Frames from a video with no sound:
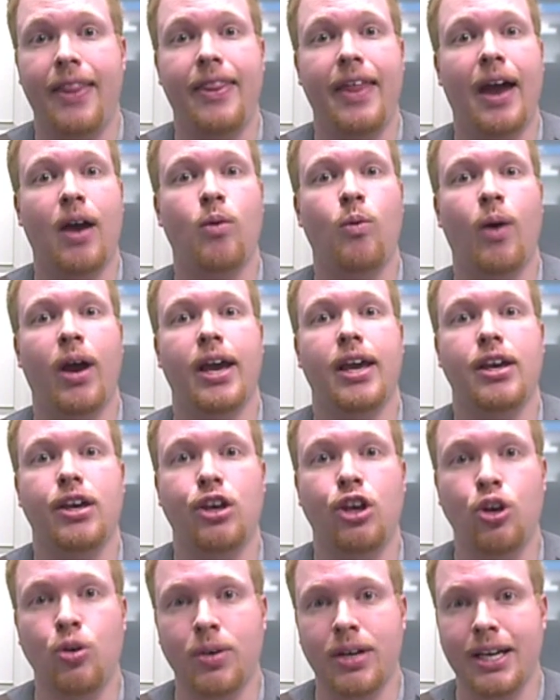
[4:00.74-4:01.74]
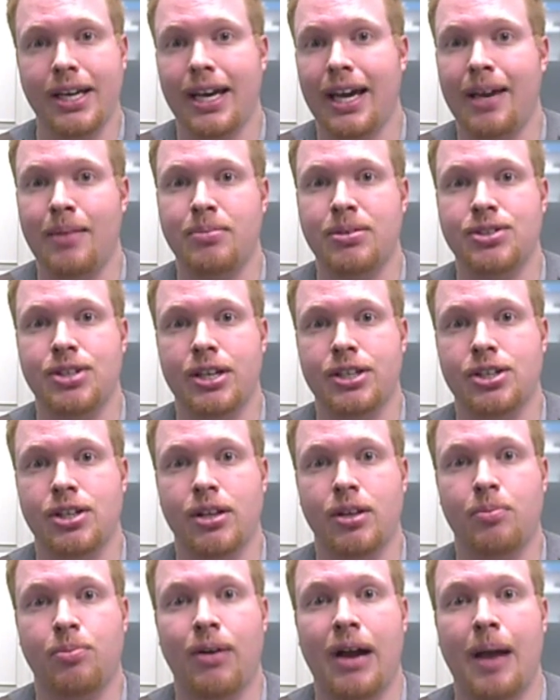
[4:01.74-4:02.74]
and that way you can gain
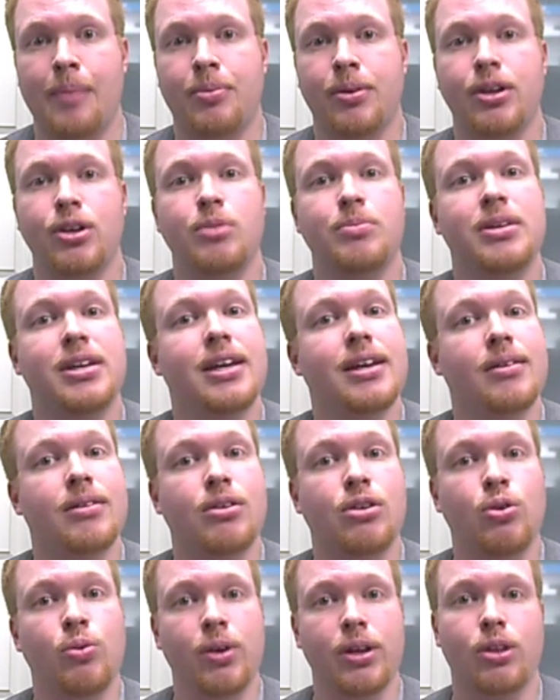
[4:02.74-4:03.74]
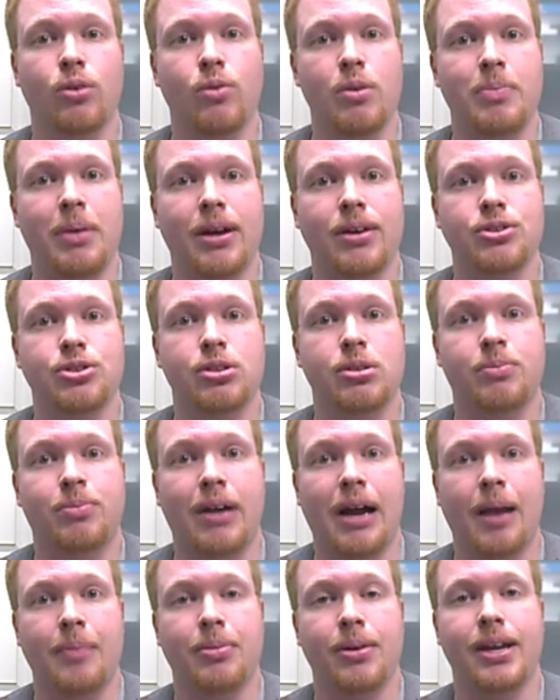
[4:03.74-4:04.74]
possession of the property. You begin doing the repairs of
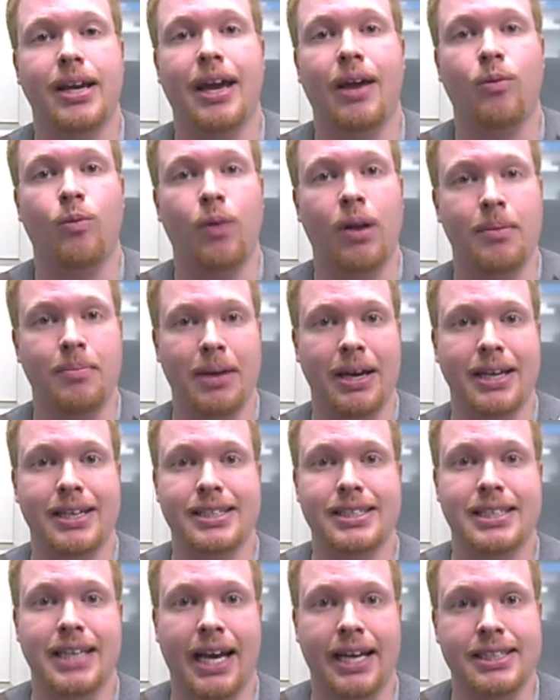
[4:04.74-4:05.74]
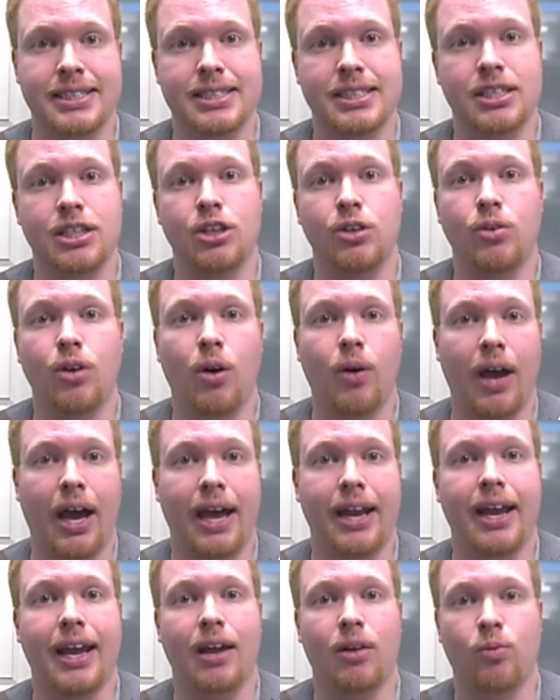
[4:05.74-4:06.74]
the property, and when it makes sense, you
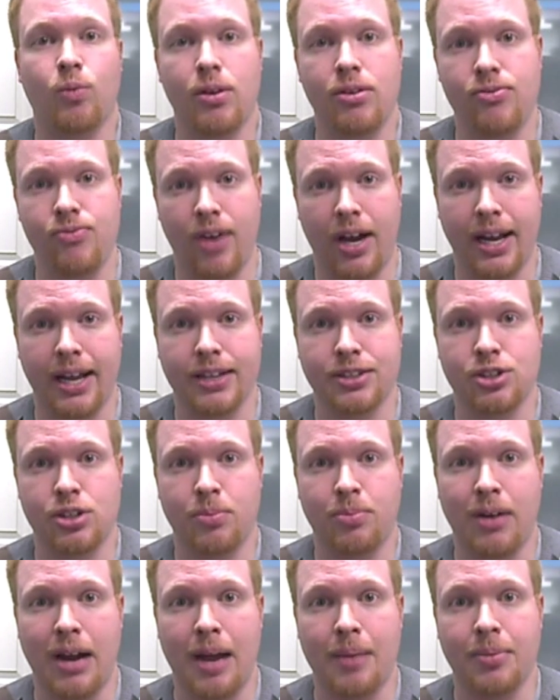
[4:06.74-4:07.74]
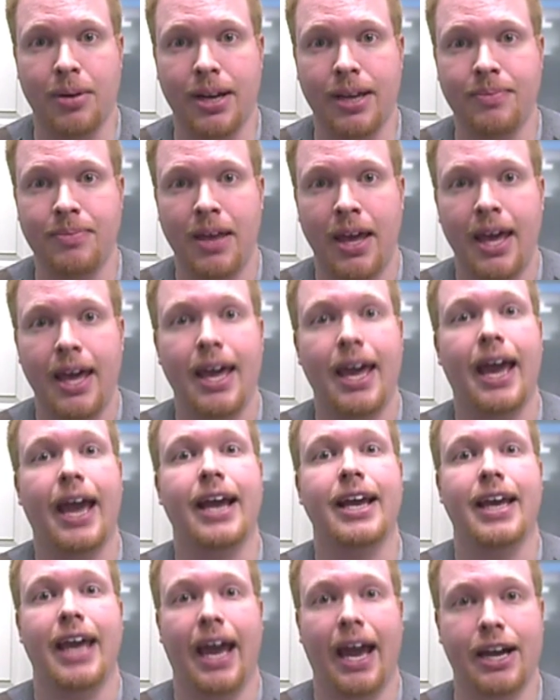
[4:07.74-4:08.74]
go ahead and refinance the property
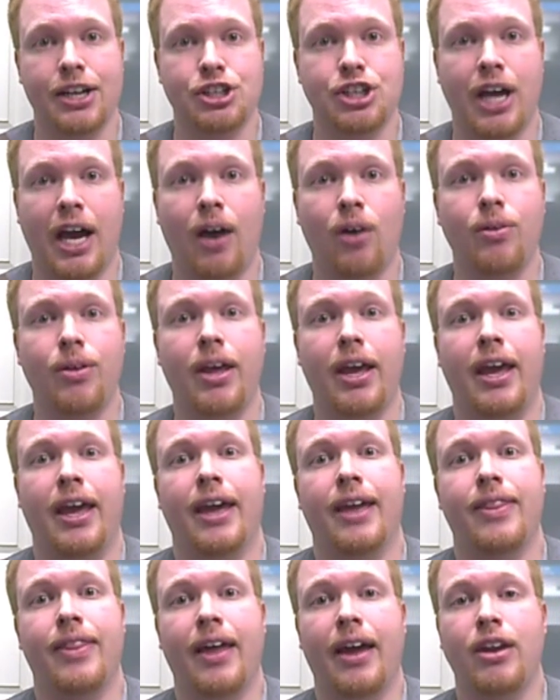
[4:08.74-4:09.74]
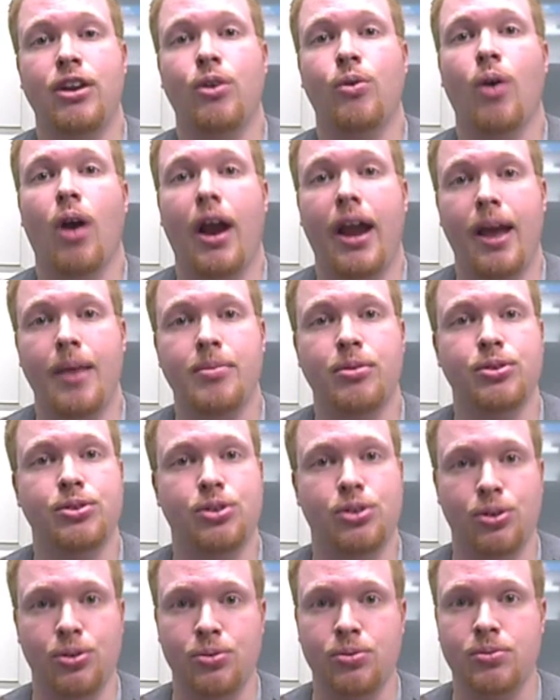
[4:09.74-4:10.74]
and cash out, and then you're
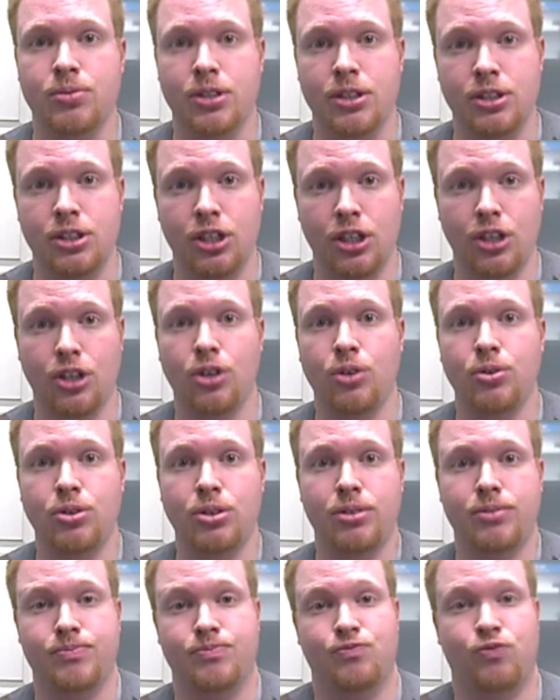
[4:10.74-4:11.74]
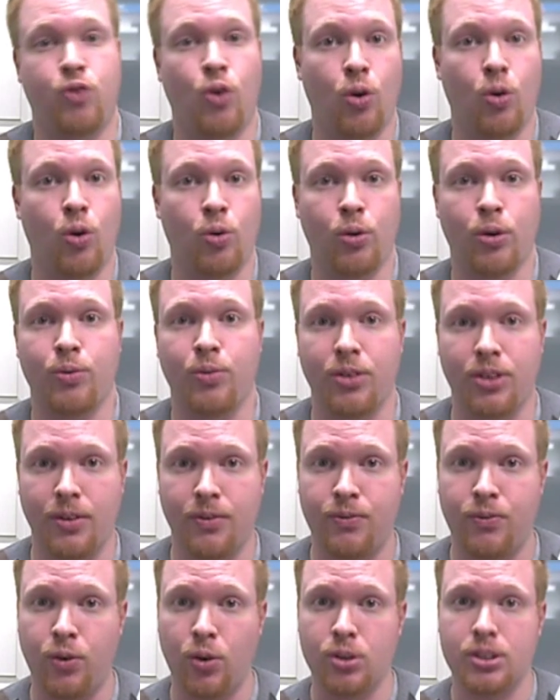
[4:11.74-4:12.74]
able to continue forward with
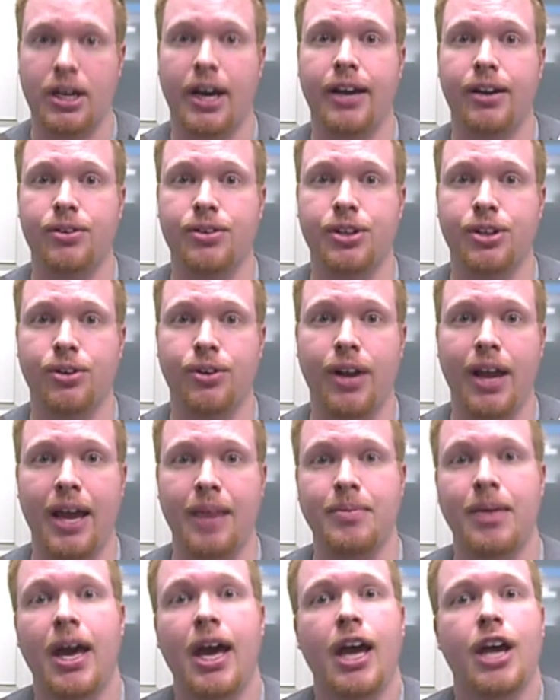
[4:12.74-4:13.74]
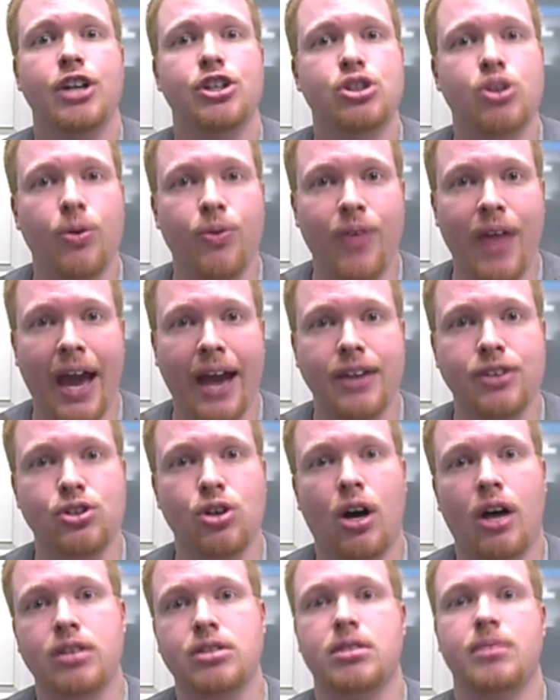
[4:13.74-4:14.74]
the full title in your name. So that
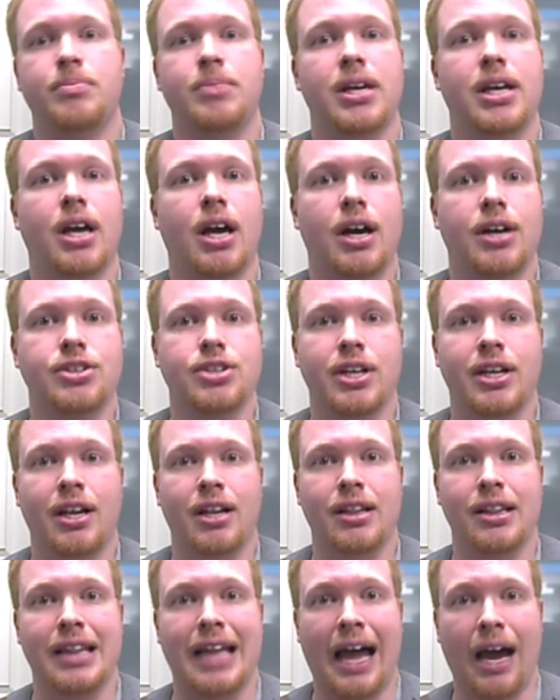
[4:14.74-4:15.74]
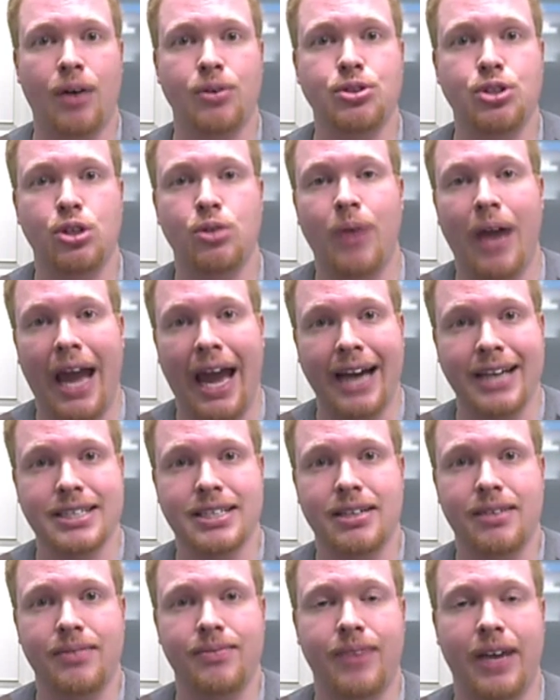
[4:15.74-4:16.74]
is awesome because it allows you
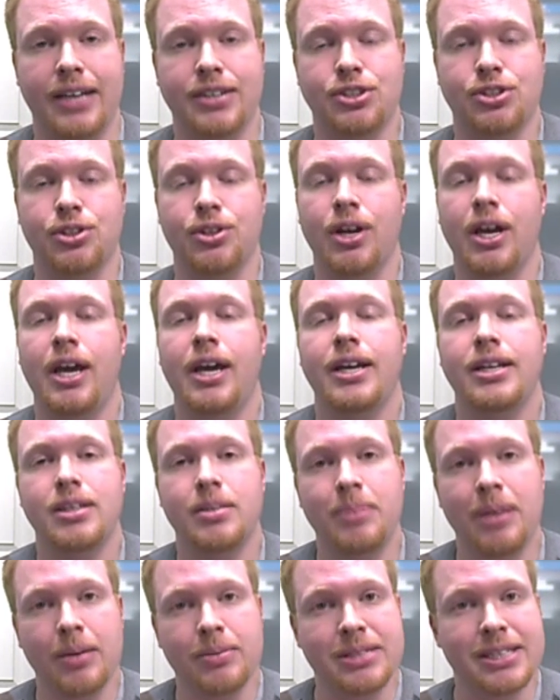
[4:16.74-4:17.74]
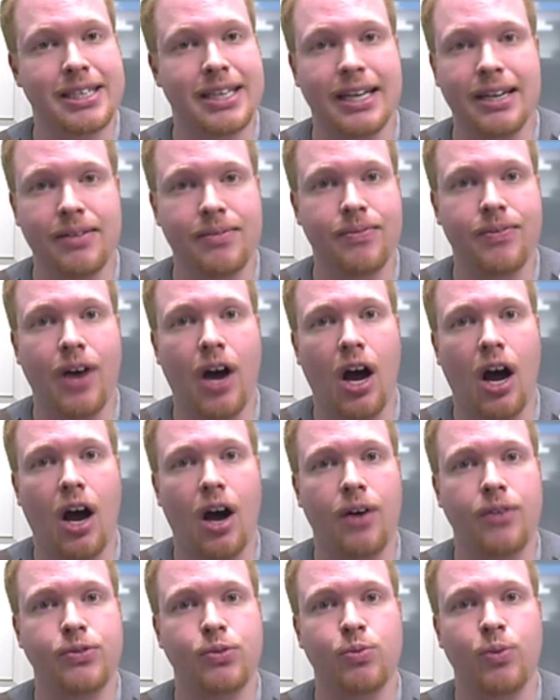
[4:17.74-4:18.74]
as an investor to be able to get
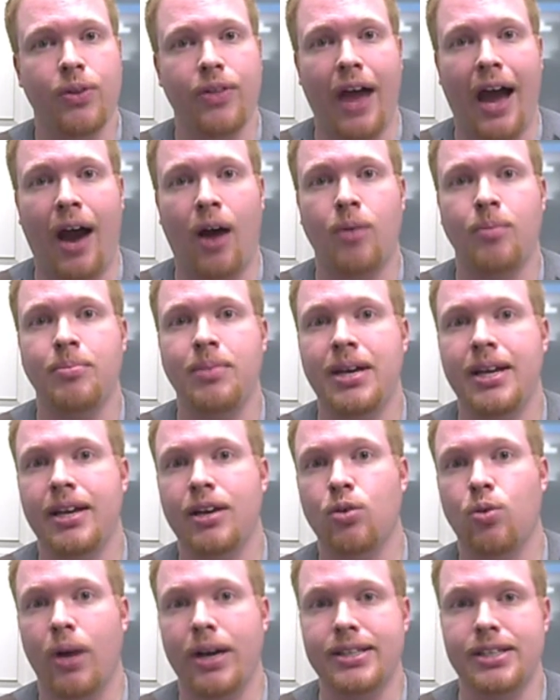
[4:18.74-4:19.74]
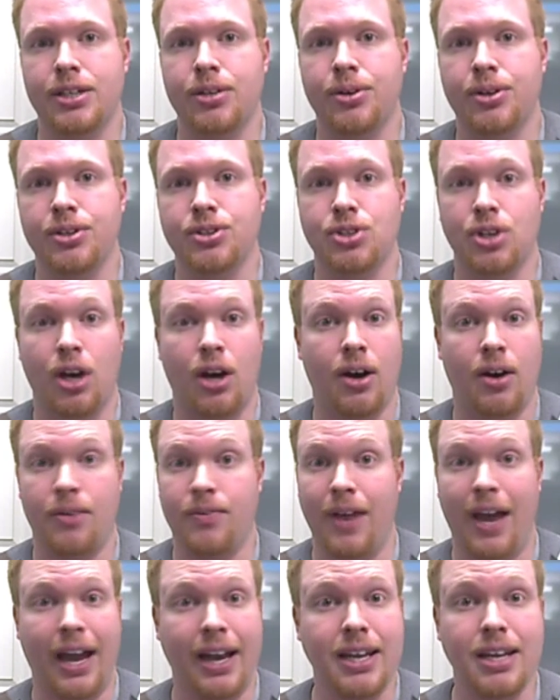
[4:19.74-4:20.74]
involved without meeting criteria
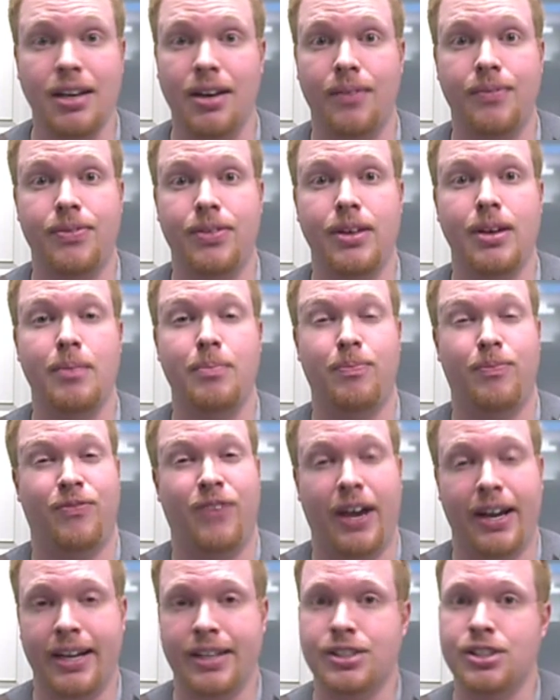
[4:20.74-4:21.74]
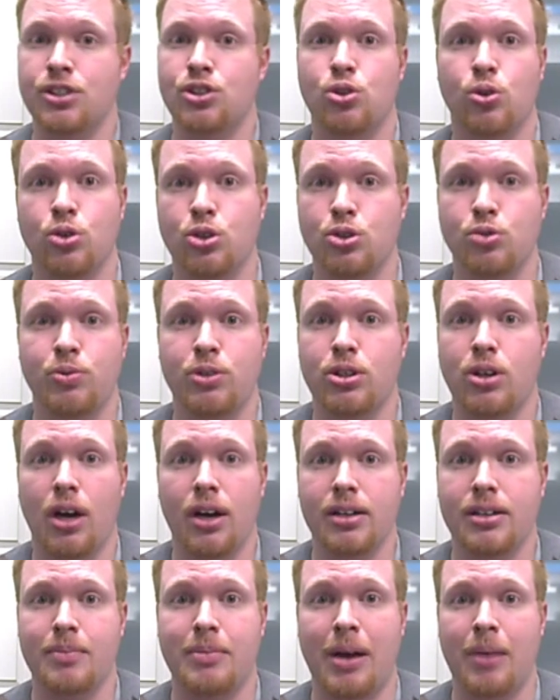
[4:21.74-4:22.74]
of any of the financing sources we
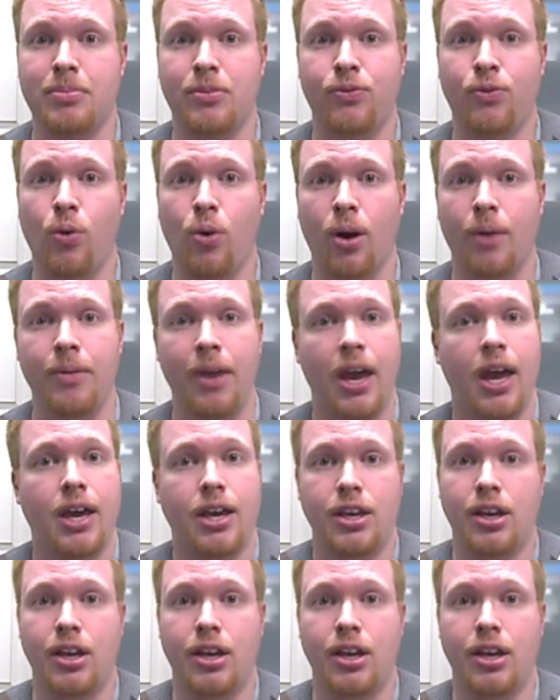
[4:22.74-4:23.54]
talked about before.